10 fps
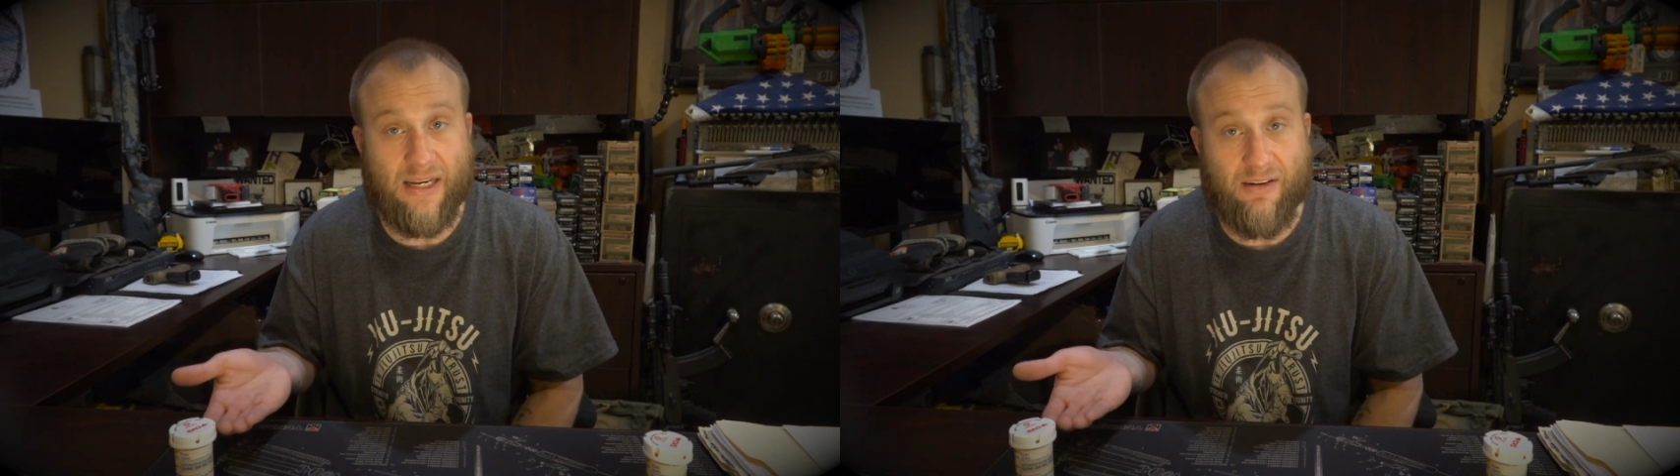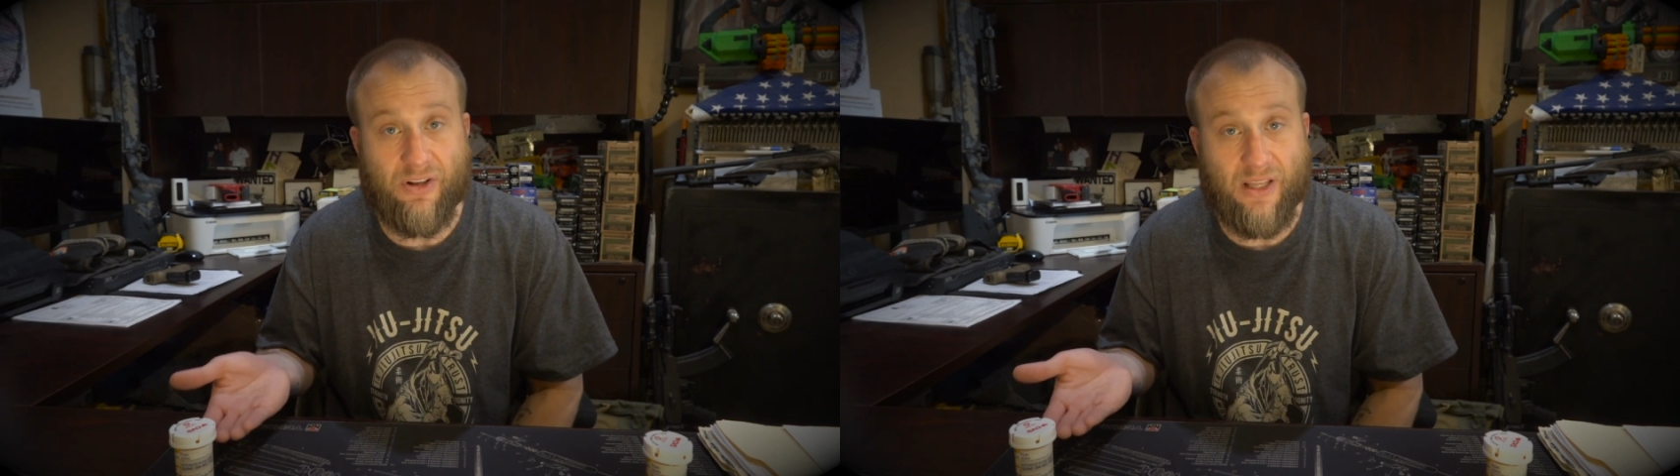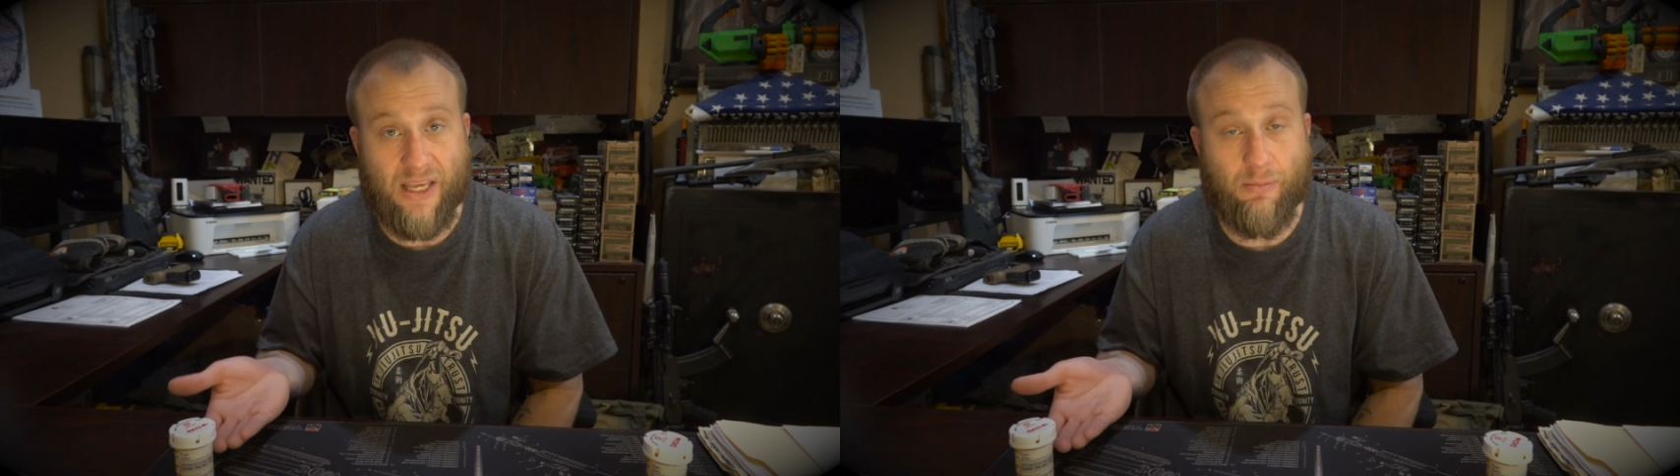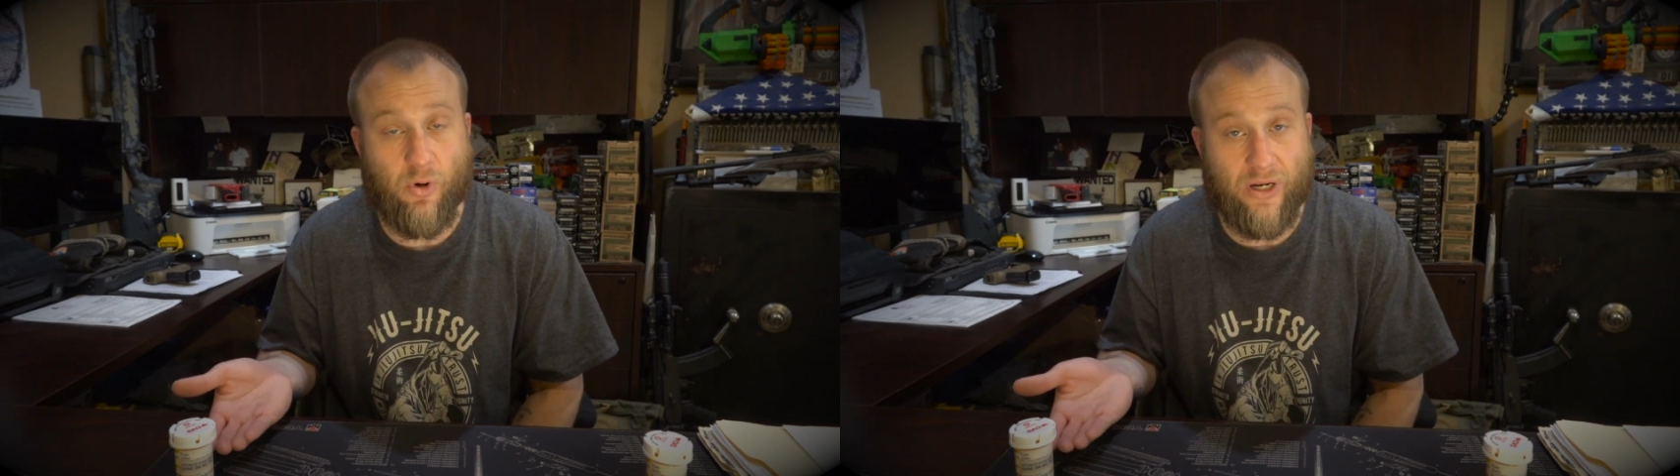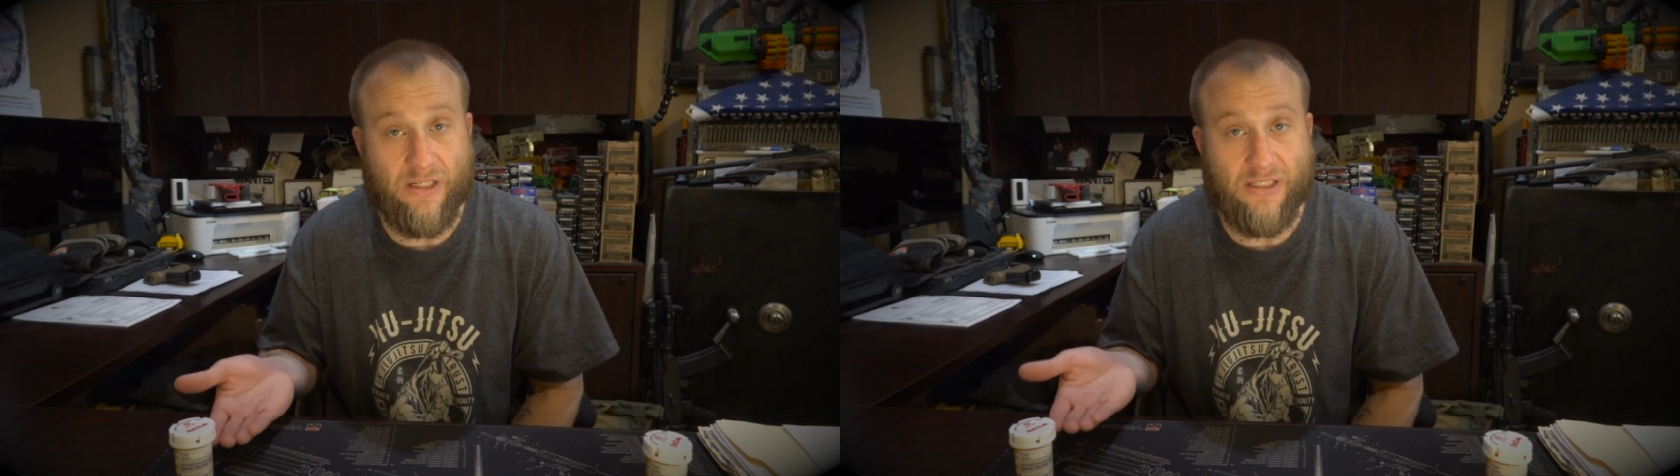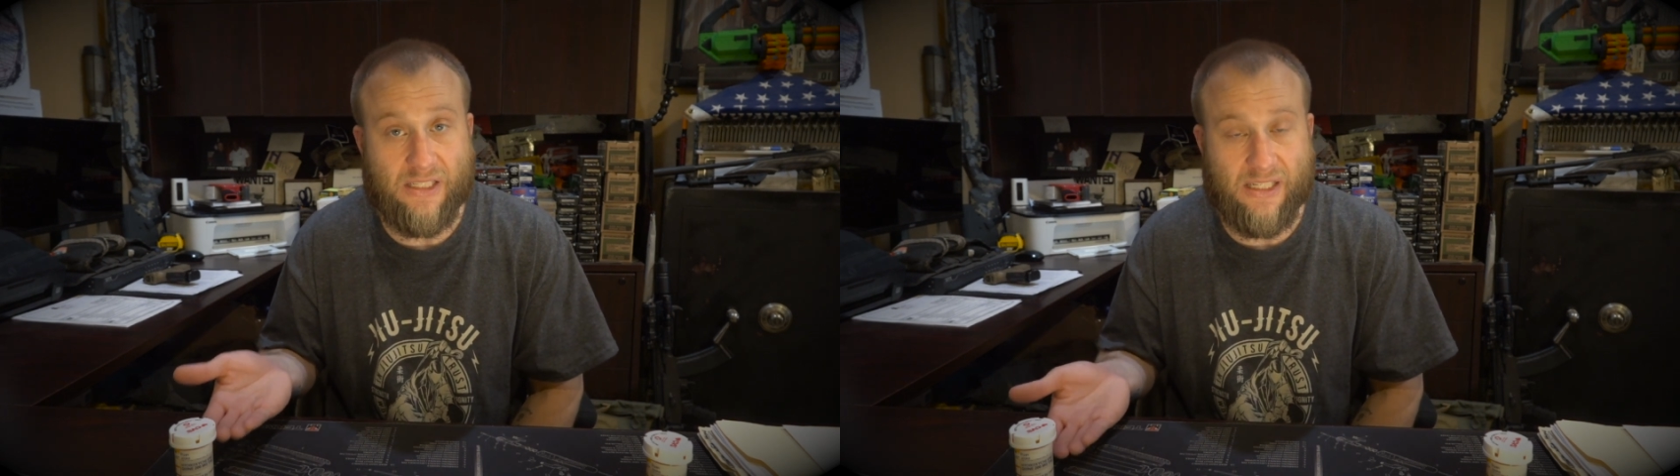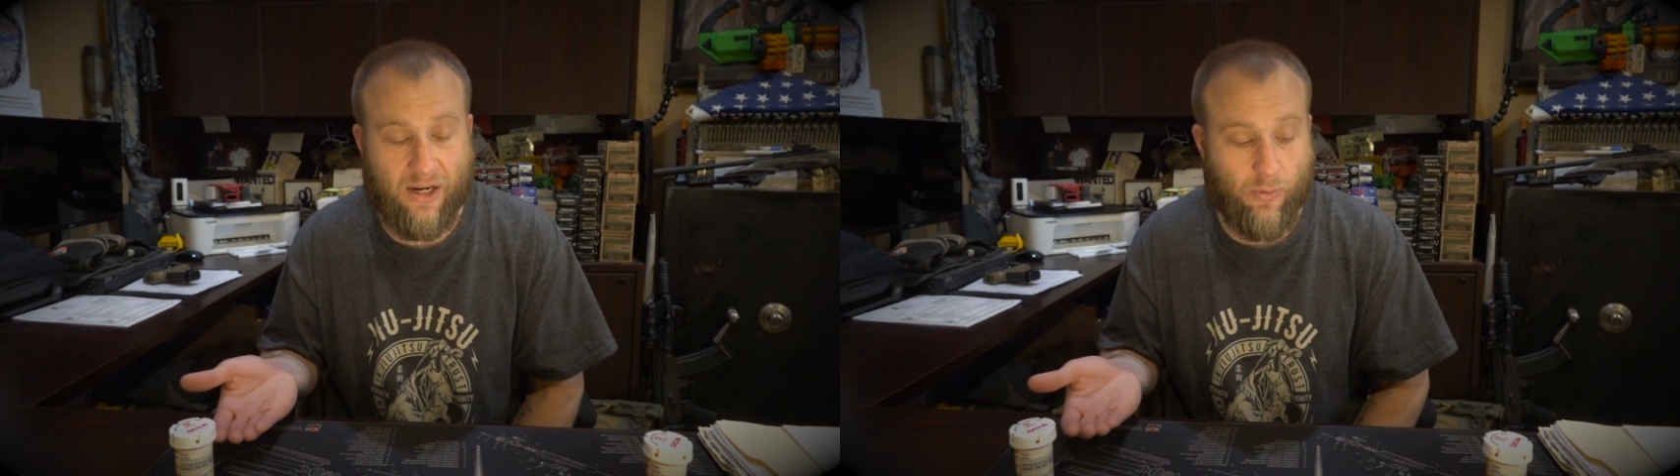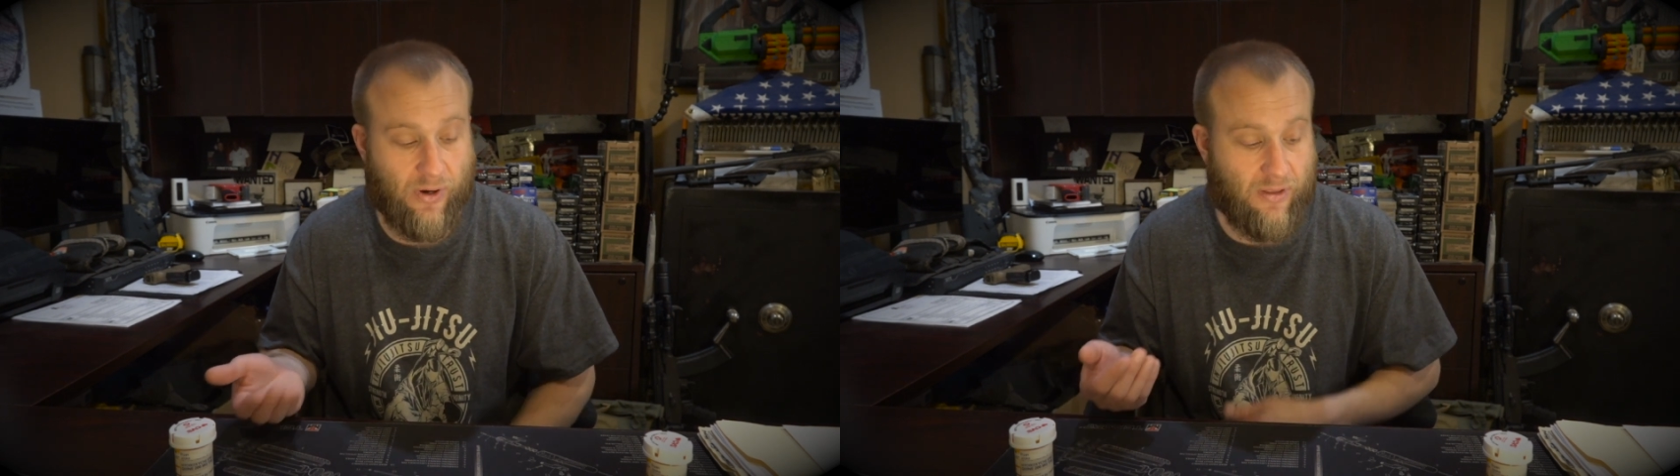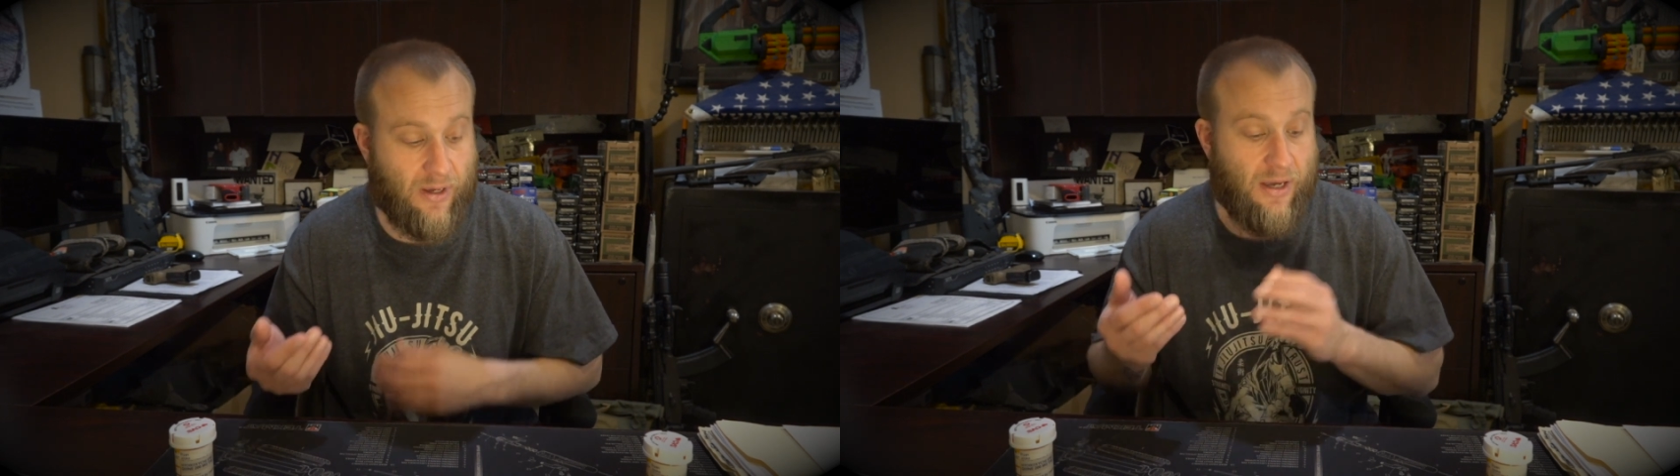definitely am going to stick with.